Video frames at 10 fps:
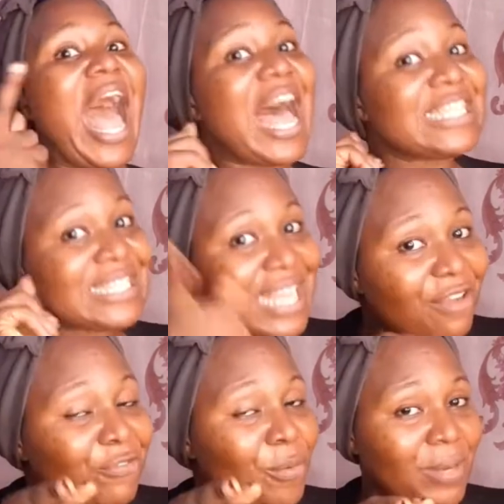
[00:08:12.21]
and
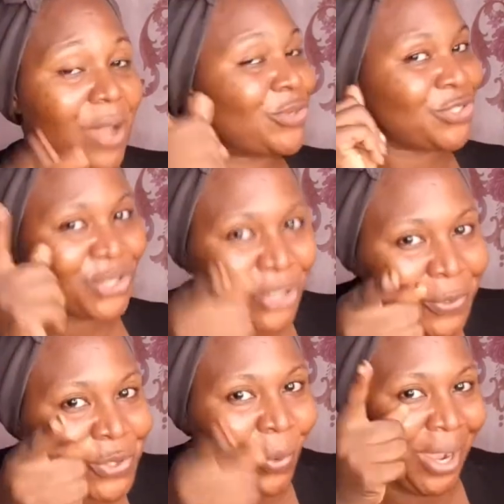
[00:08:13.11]
that formula was not
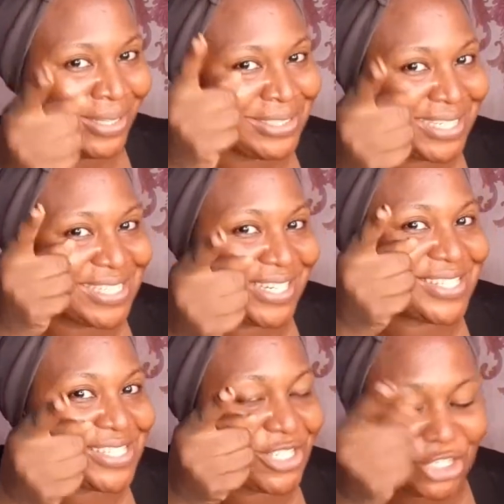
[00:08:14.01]
up to 100
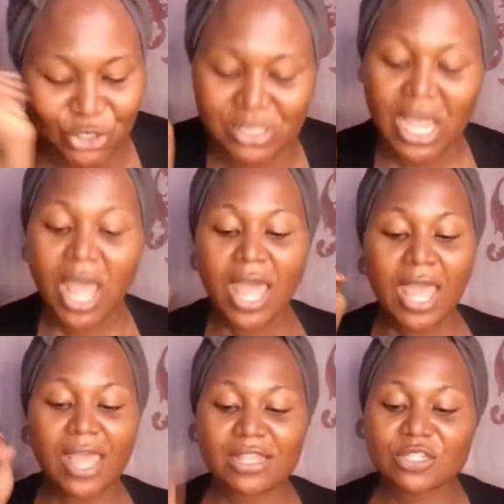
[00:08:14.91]
degrees Celsius.
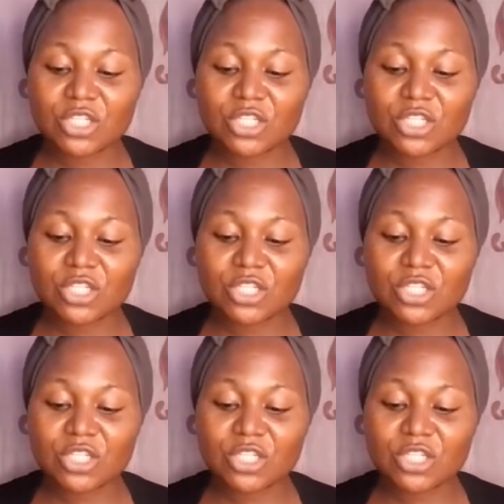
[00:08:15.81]
A